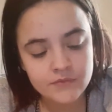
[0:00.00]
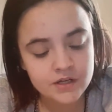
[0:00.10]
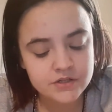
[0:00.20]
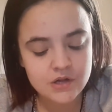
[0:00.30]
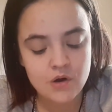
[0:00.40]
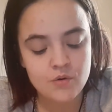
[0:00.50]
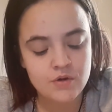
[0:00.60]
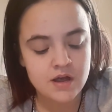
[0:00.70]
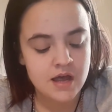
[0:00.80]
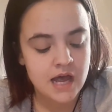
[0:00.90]
So
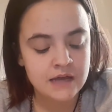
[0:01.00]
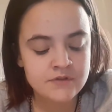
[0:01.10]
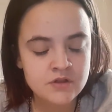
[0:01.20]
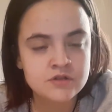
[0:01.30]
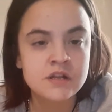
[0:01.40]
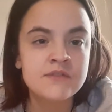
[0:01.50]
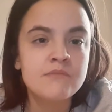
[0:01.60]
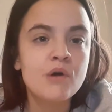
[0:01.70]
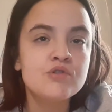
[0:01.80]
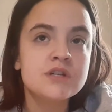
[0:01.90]
I feel there's a lot of
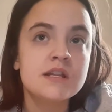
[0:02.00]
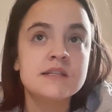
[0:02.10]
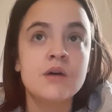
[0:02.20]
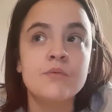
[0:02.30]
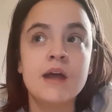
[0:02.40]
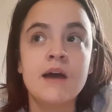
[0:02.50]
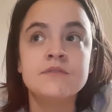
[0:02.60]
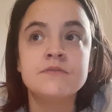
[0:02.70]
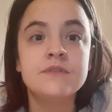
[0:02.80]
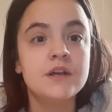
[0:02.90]
emotions that we have
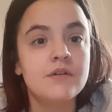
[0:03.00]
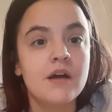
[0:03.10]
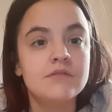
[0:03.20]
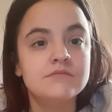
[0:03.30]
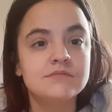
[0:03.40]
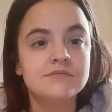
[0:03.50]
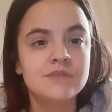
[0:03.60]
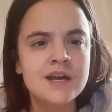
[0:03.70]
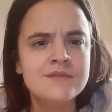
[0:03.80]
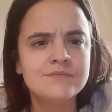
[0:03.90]
to figure out,
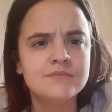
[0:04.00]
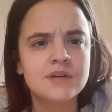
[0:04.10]
right?